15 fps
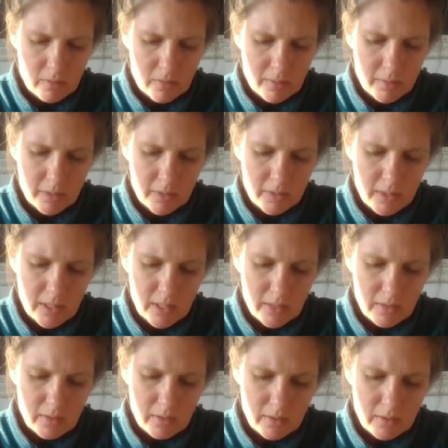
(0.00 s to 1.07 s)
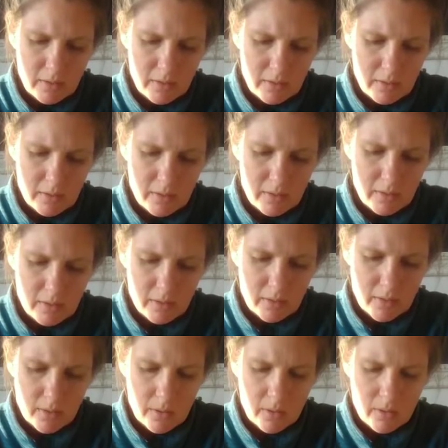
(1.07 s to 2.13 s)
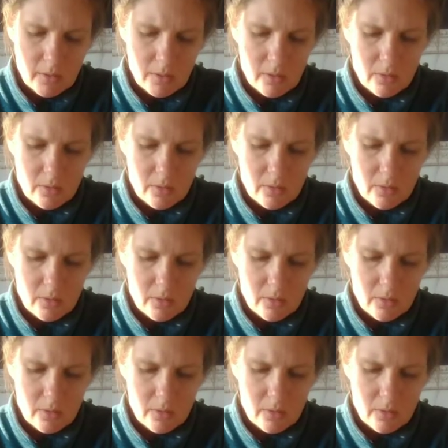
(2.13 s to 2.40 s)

I'm losing it. It's so hard